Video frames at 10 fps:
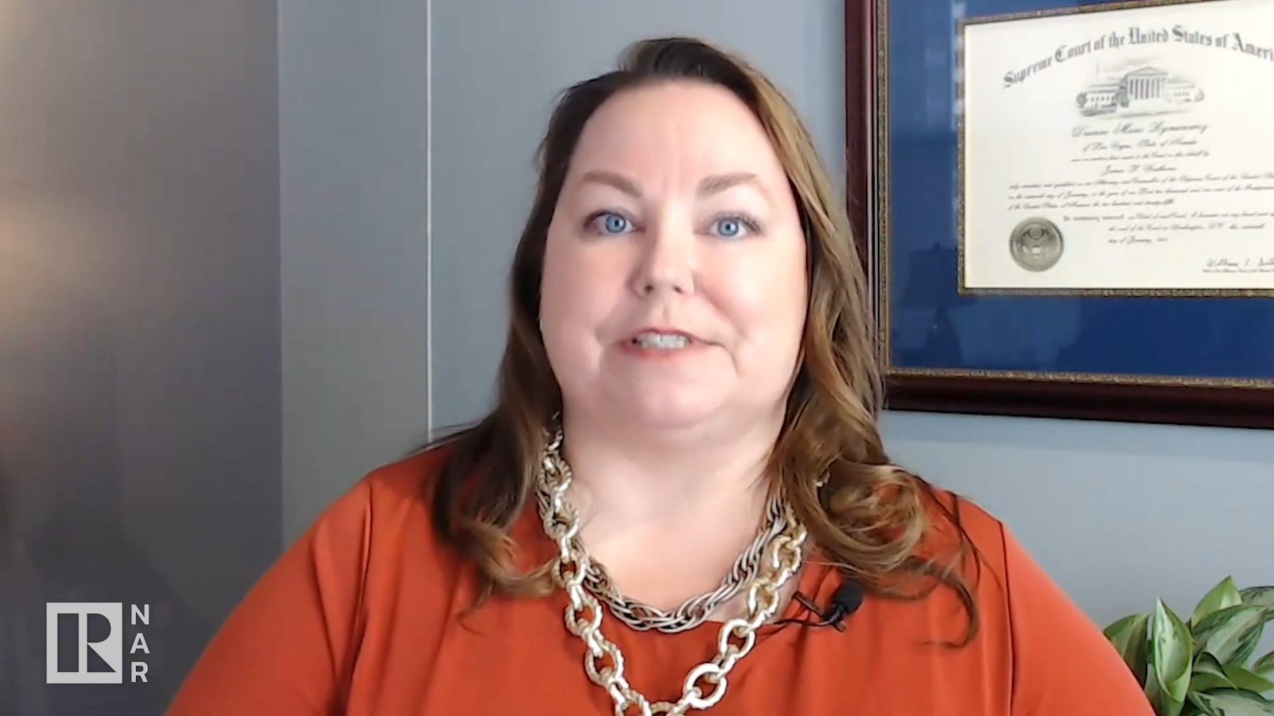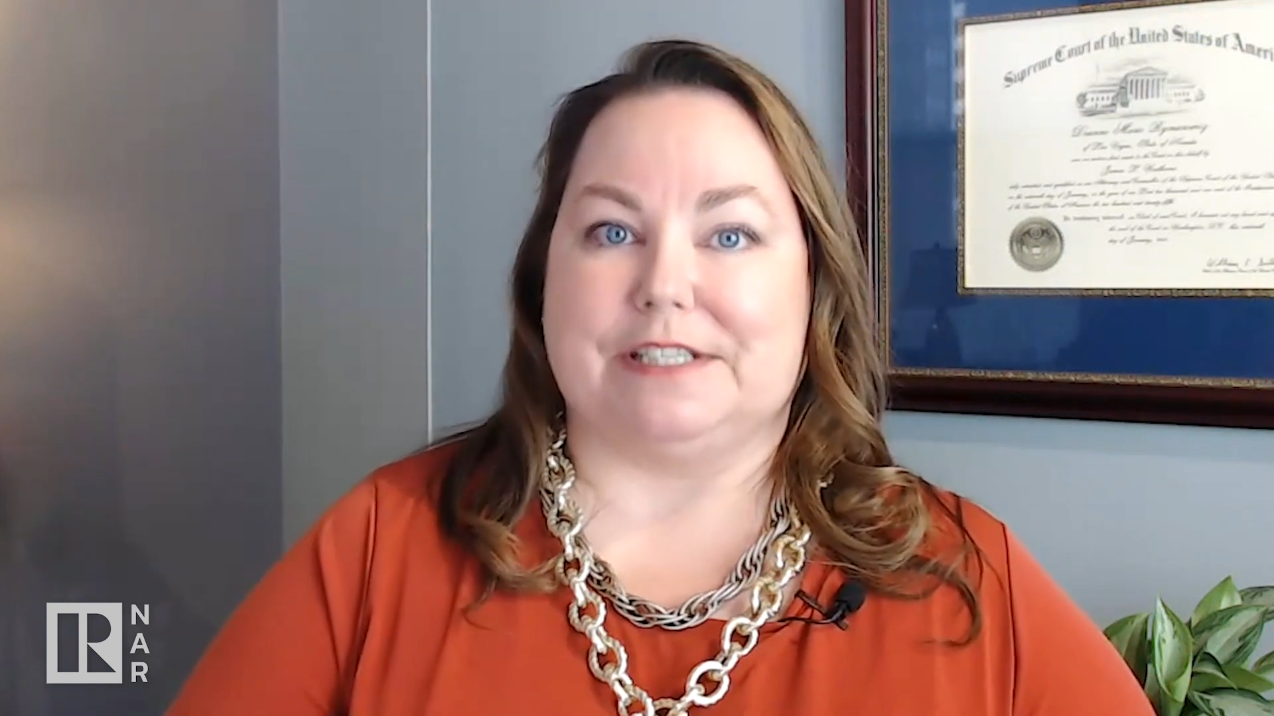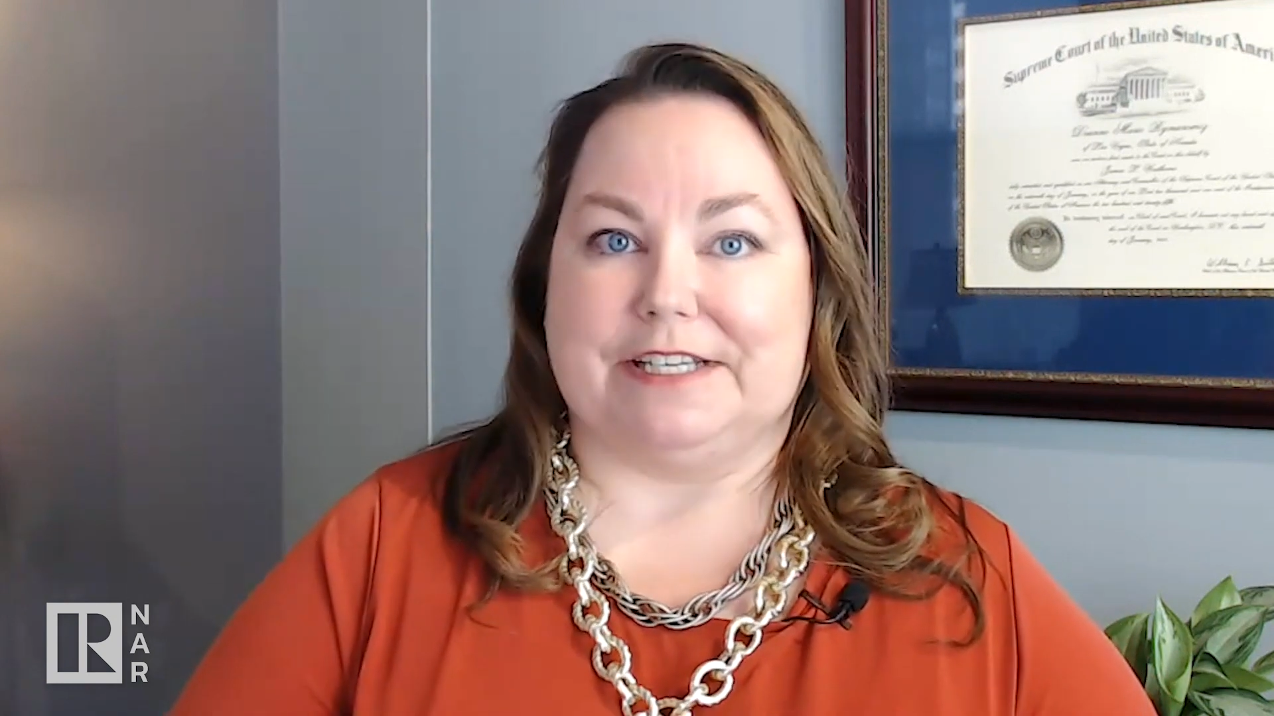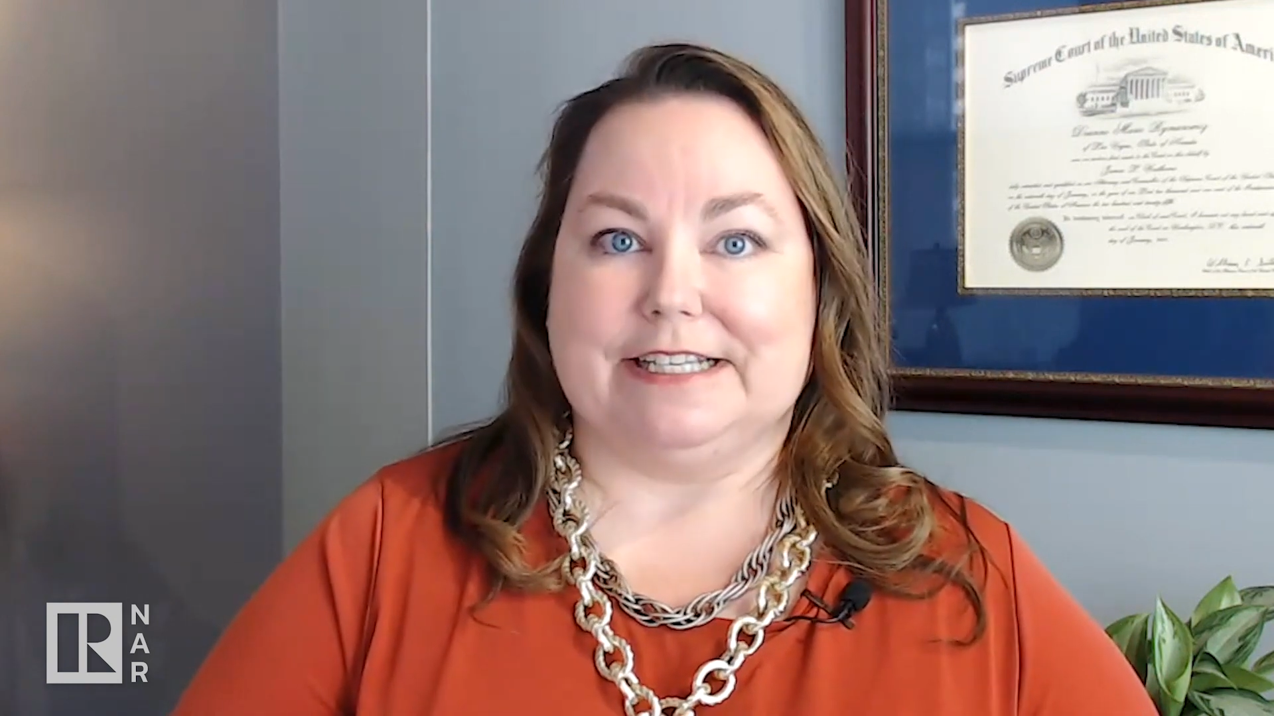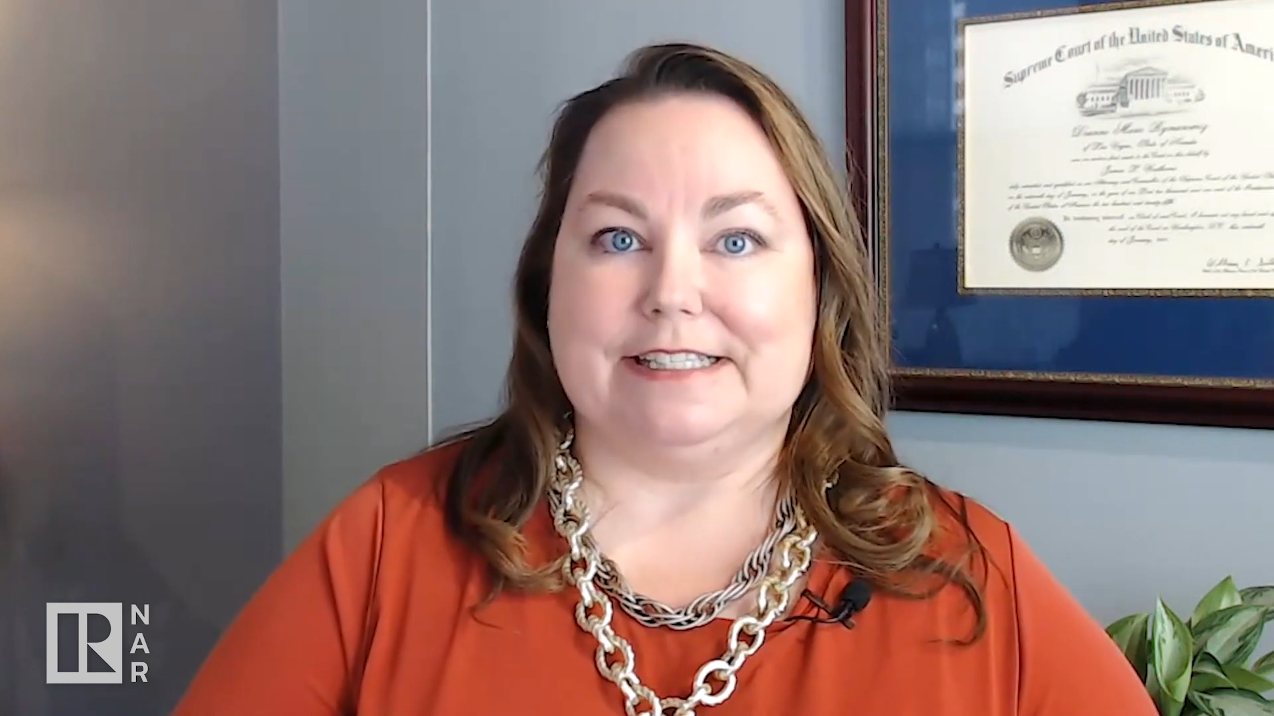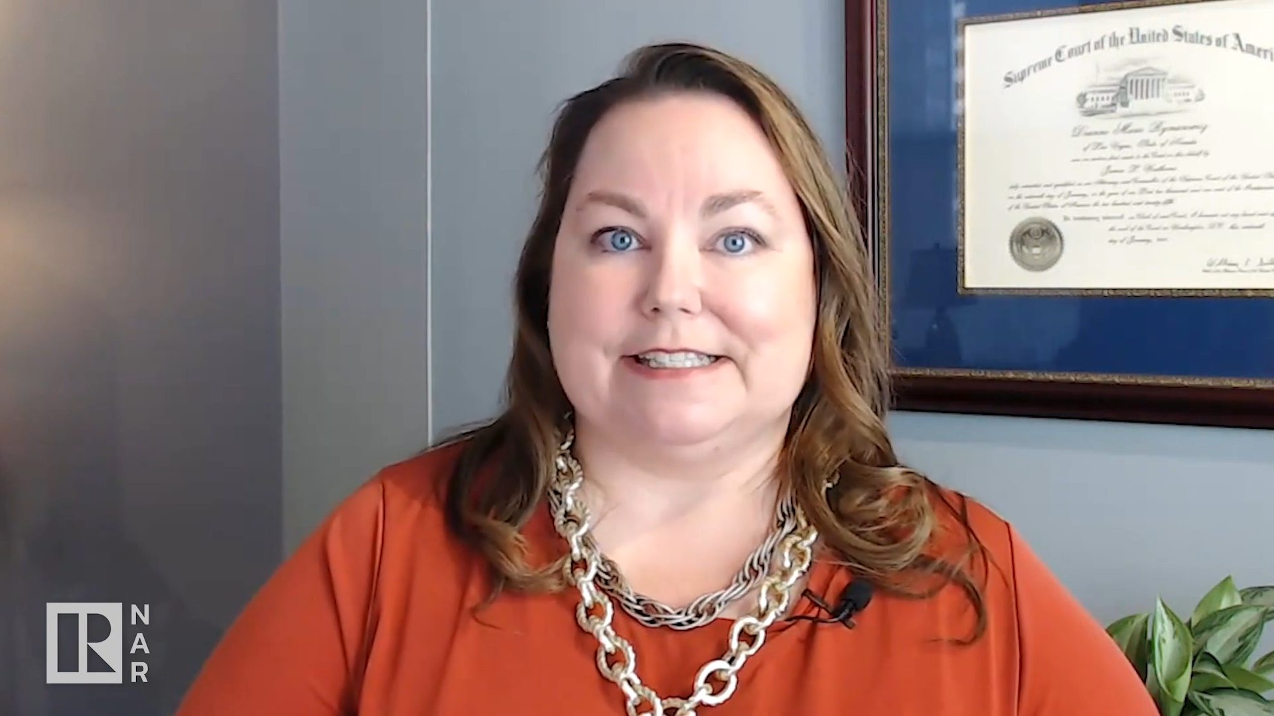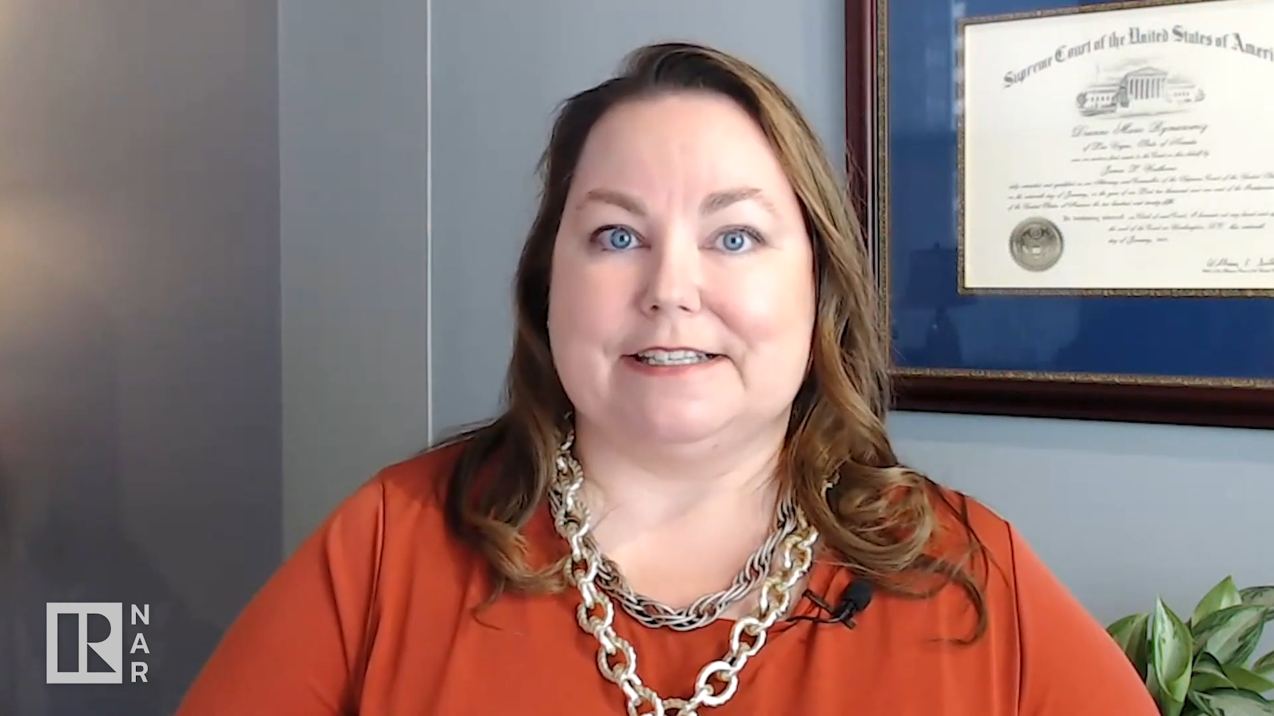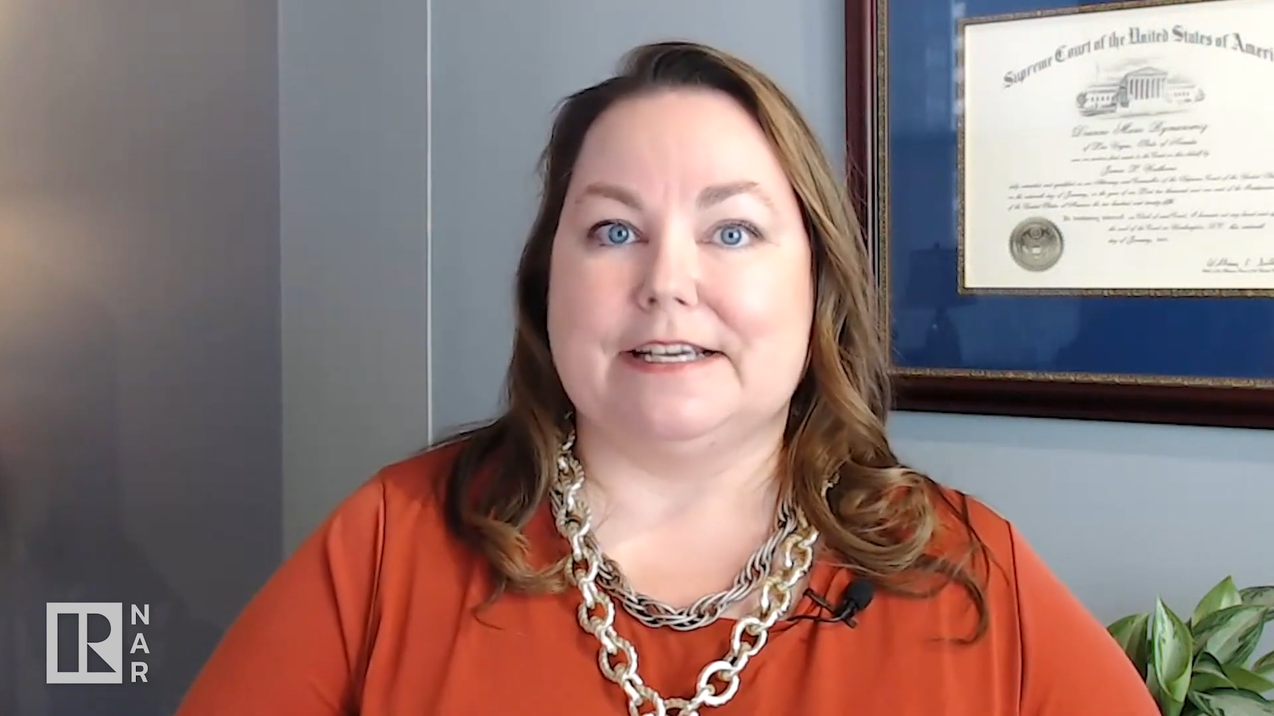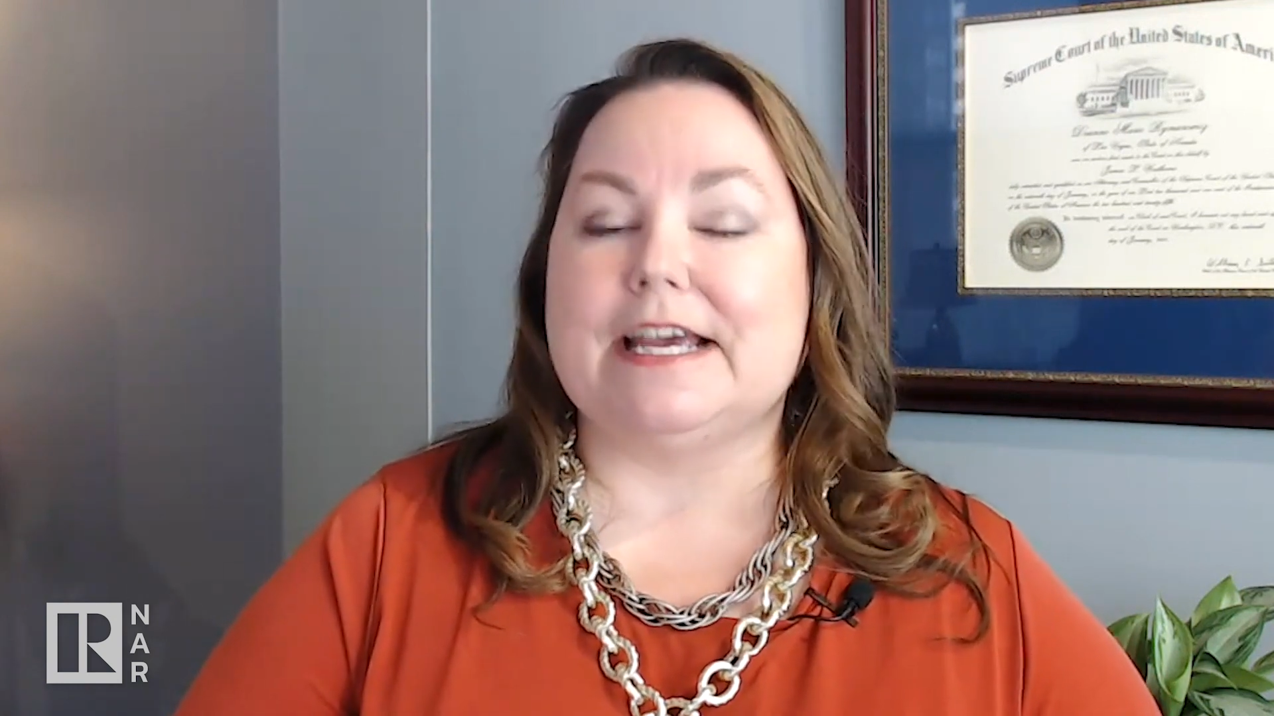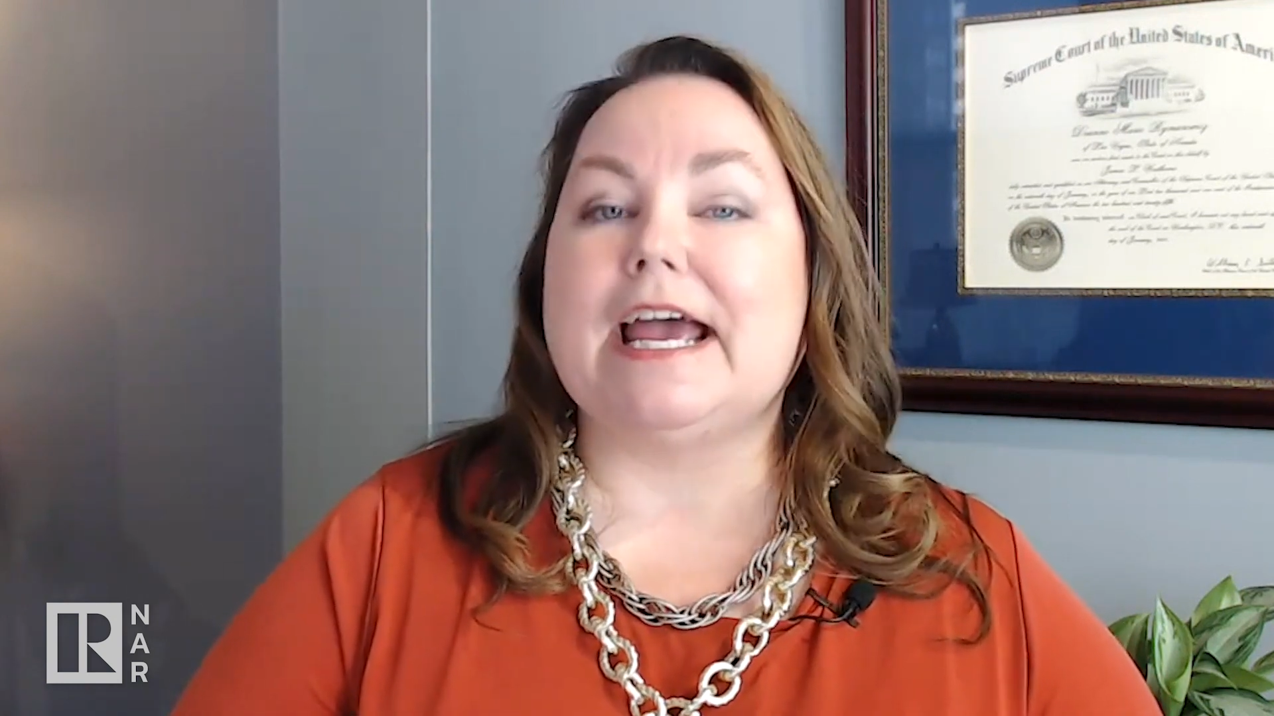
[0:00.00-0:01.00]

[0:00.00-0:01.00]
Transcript: resilience.